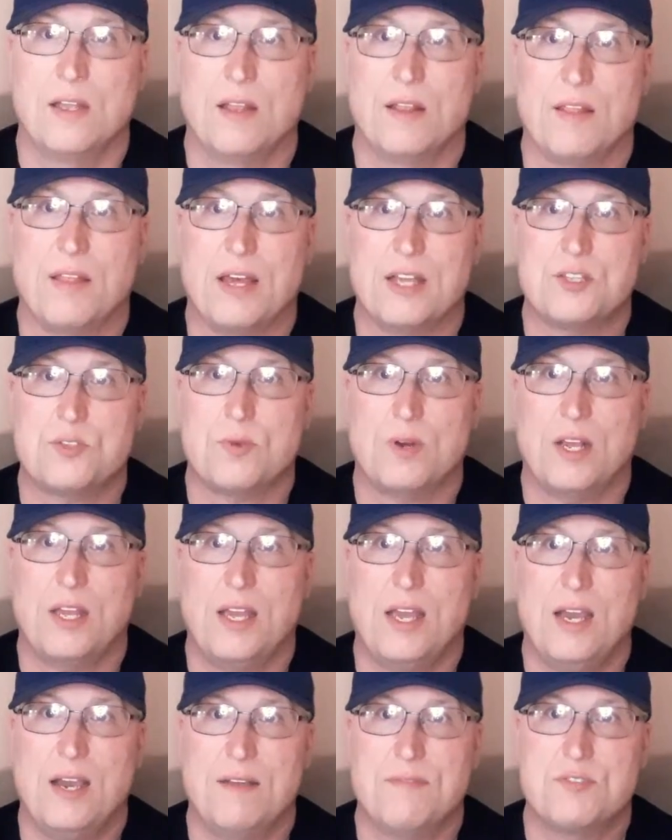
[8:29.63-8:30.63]
that's what I
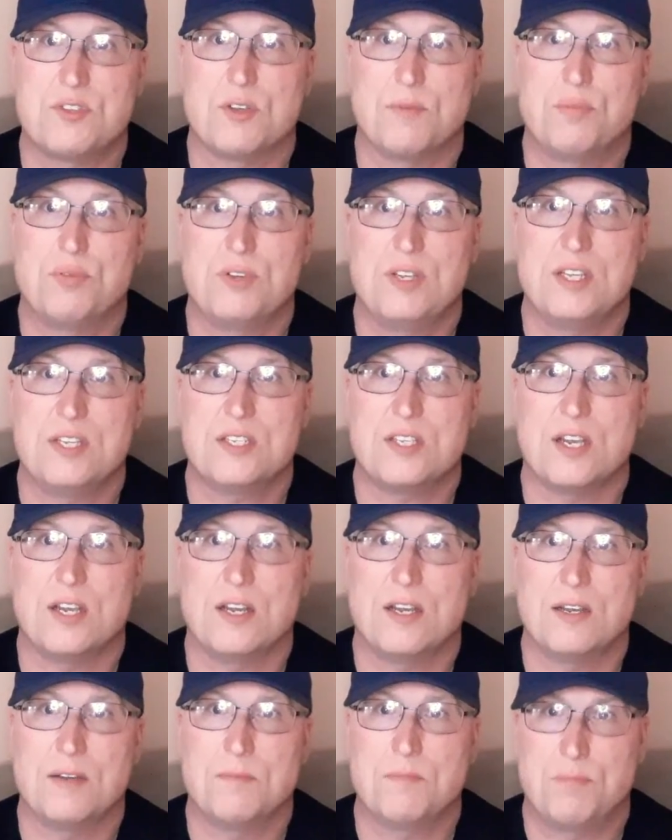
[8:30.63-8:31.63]
have. So please
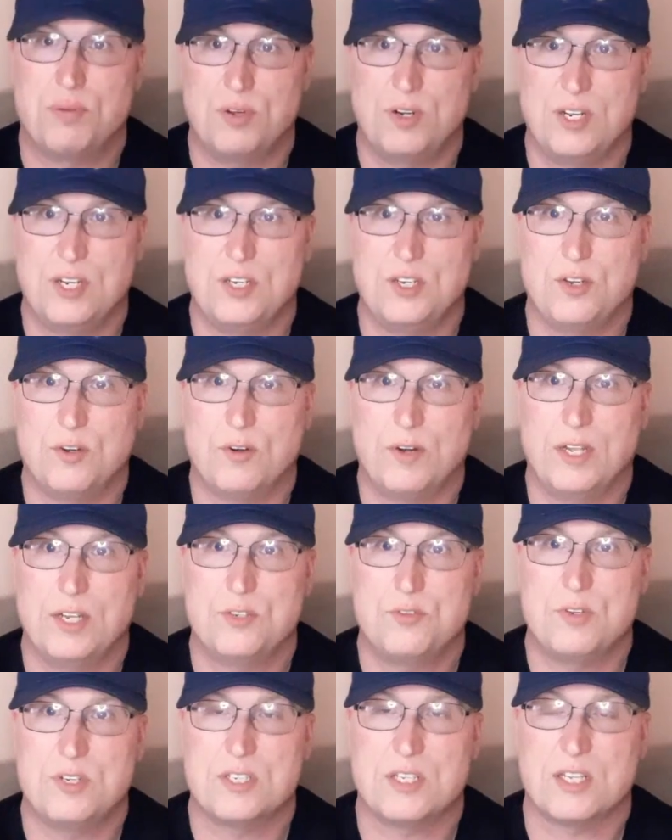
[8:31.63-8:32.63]
put in your
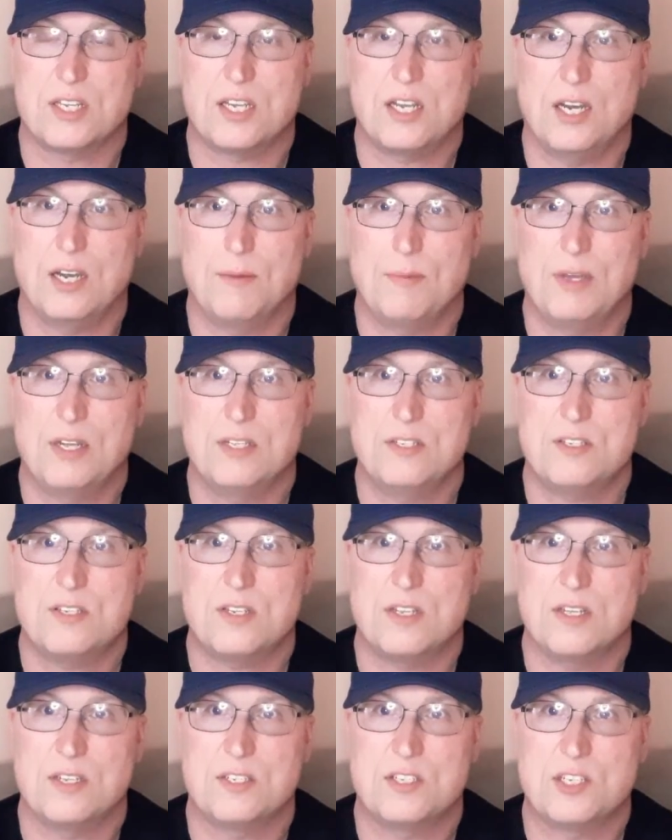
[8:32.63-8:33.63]
entries in the comments
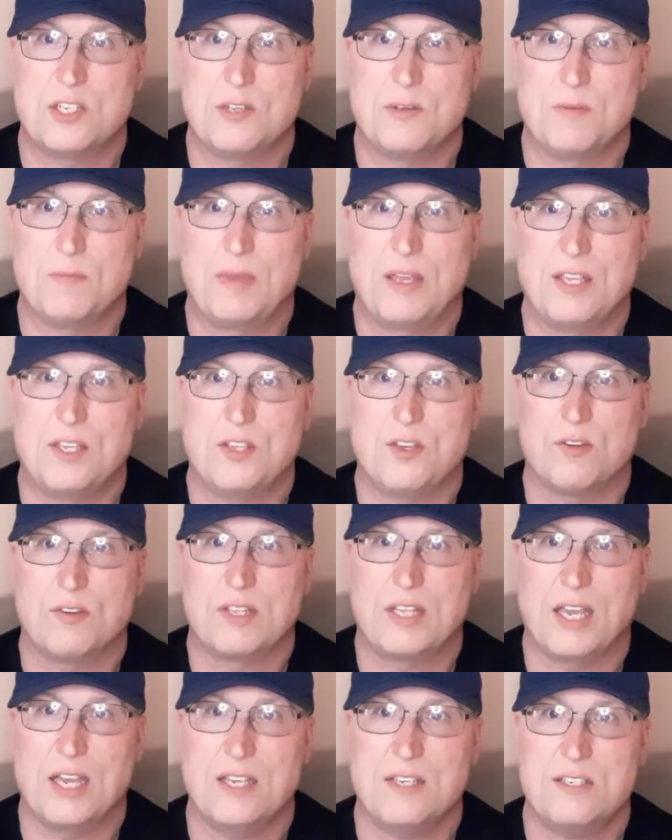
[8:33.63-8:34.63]
to make your
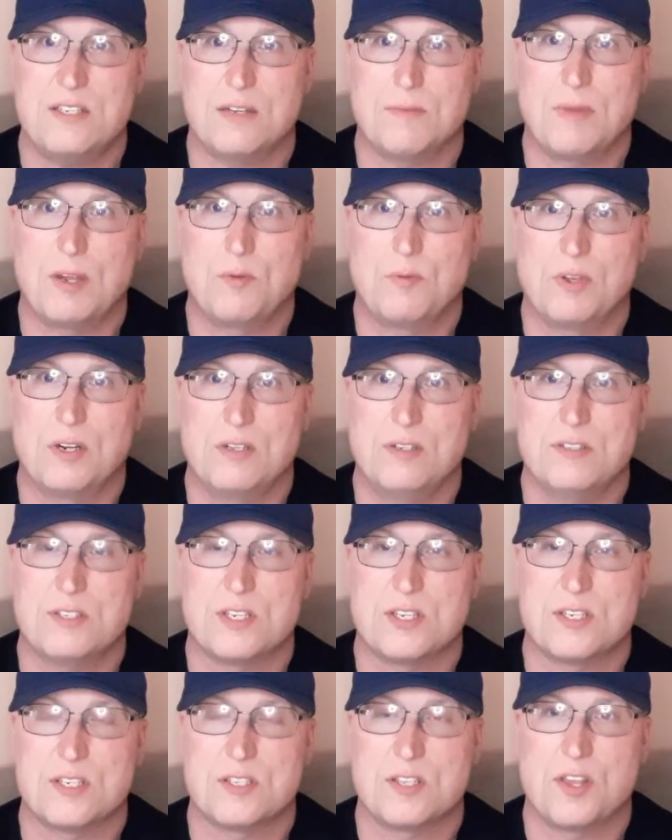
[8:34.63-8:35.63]
guess on my riddles.
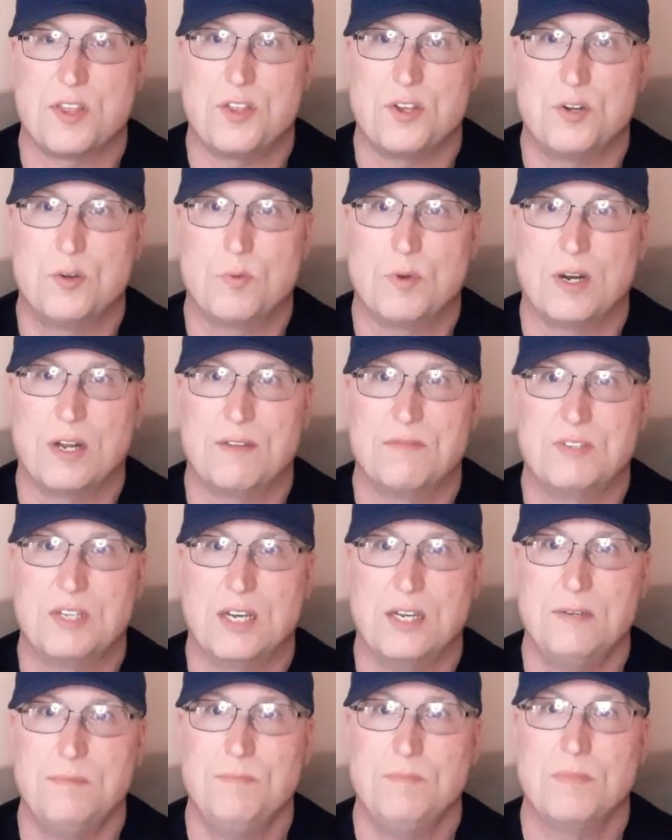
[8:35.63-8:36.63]
This is the 3rd one I've
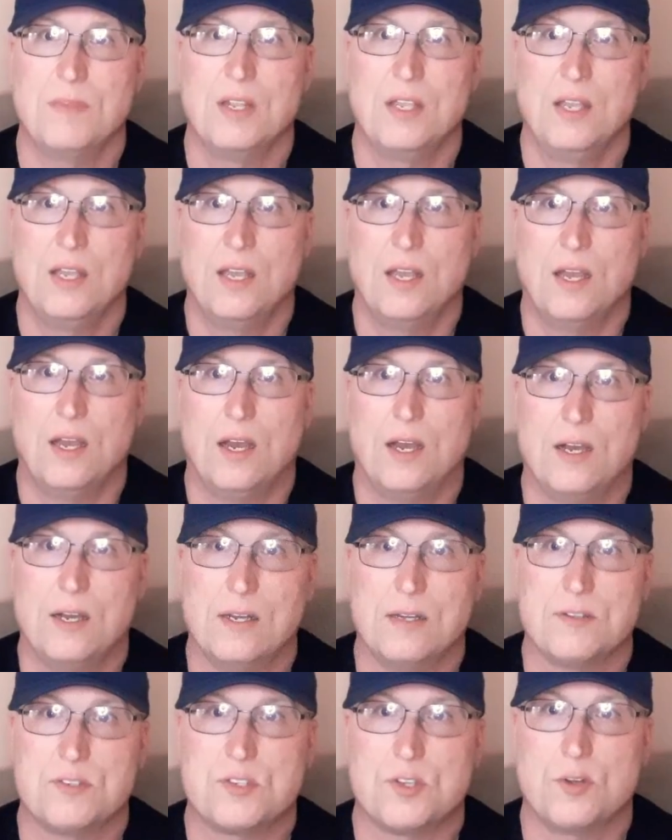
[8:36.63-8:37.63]
done.
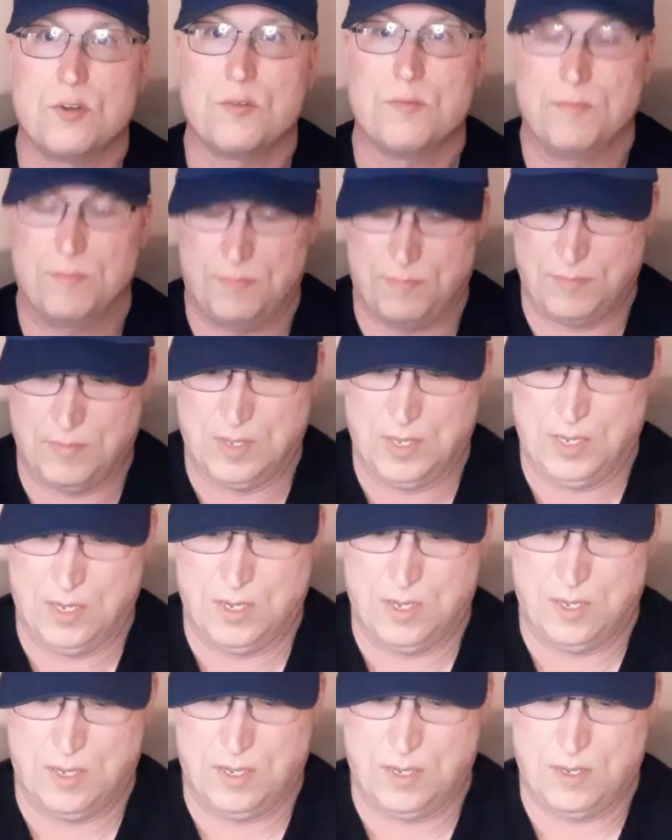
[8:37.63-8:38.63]
So
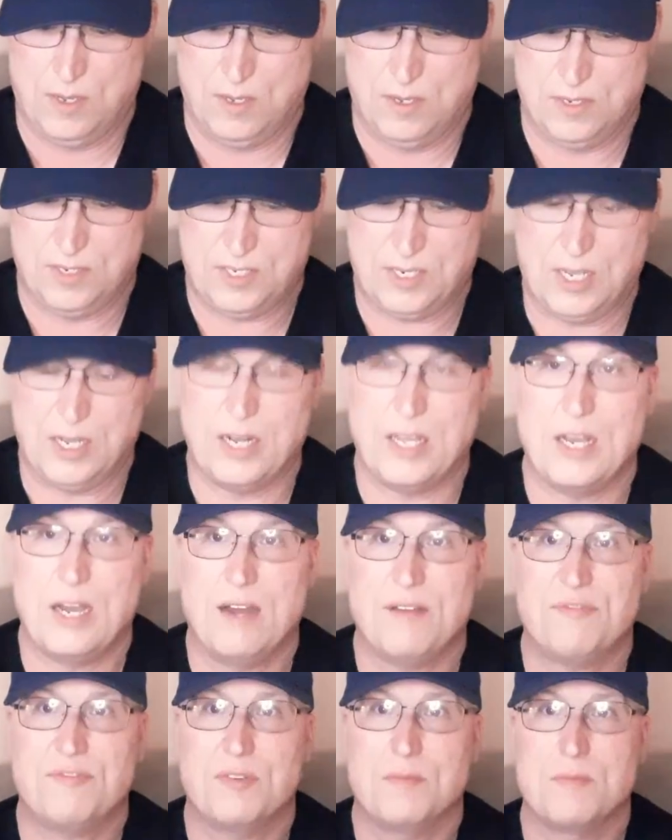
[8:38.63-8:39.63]
signing
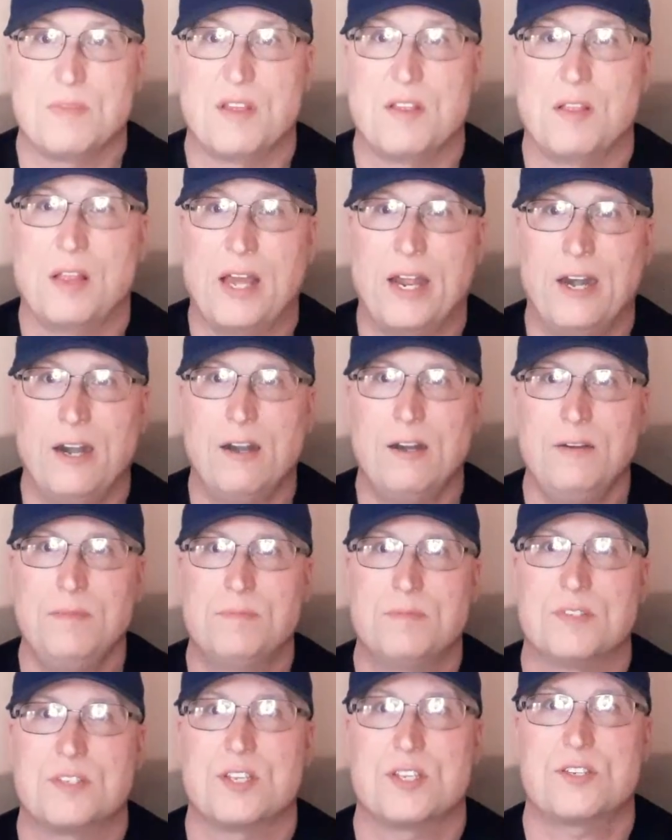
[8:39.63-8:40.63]
off from the lair,
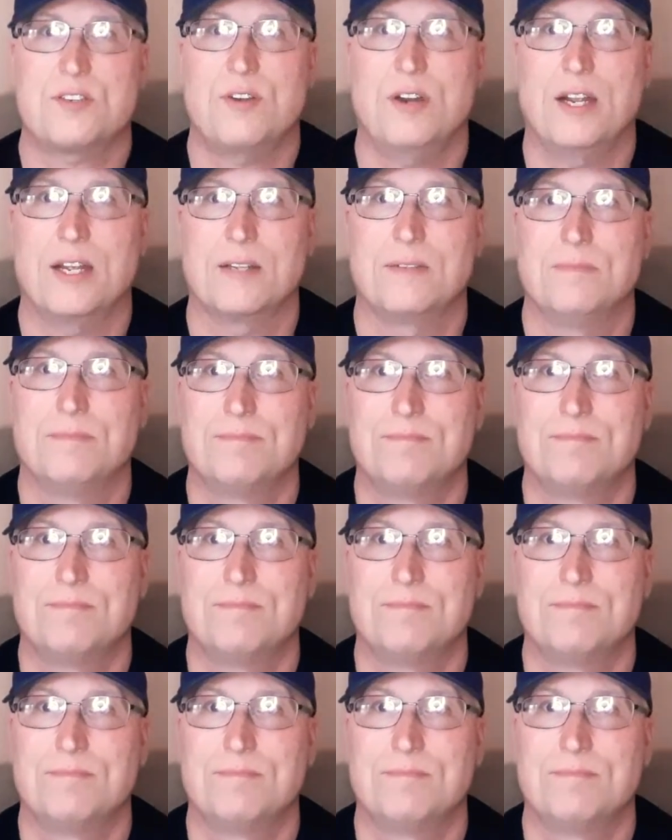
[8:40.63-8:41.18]
this is Craig.